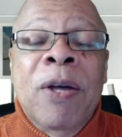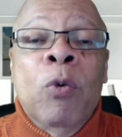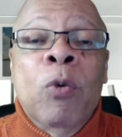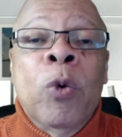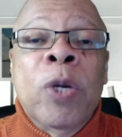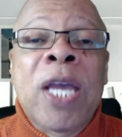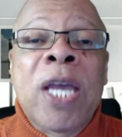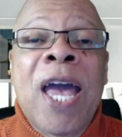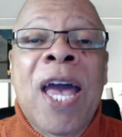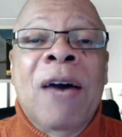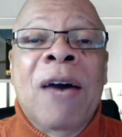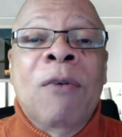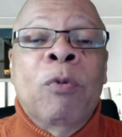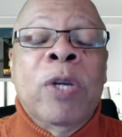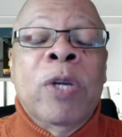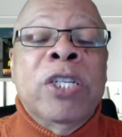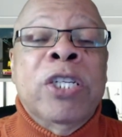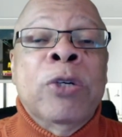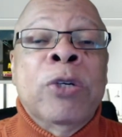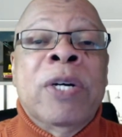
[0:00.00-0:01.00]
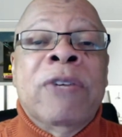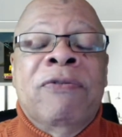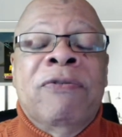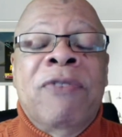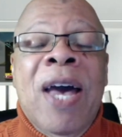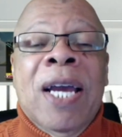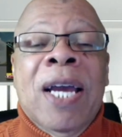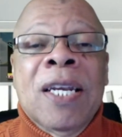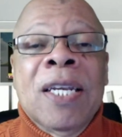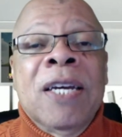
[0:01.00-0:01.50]
We do in
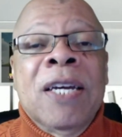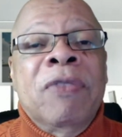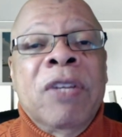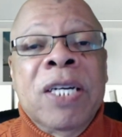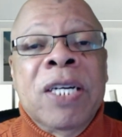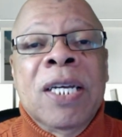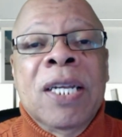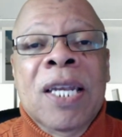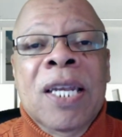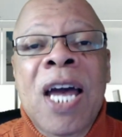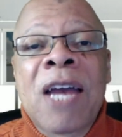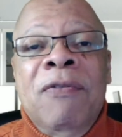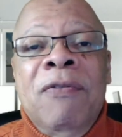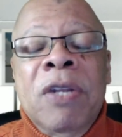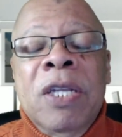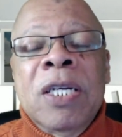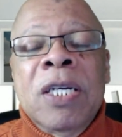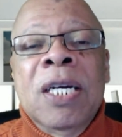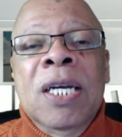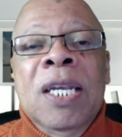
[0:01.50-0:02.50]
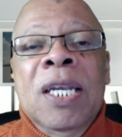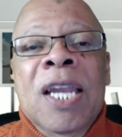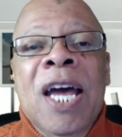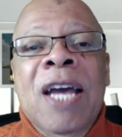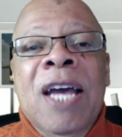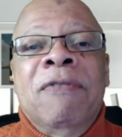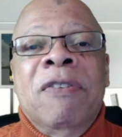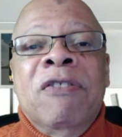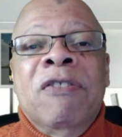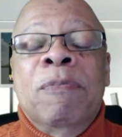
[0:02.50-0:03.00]
fact live the good life, and the good
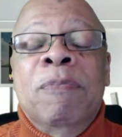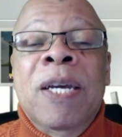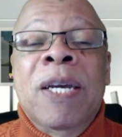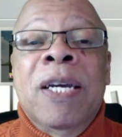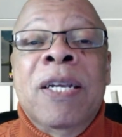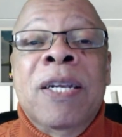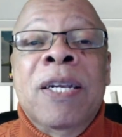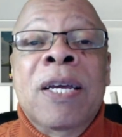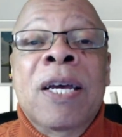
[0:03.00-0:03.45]
life has been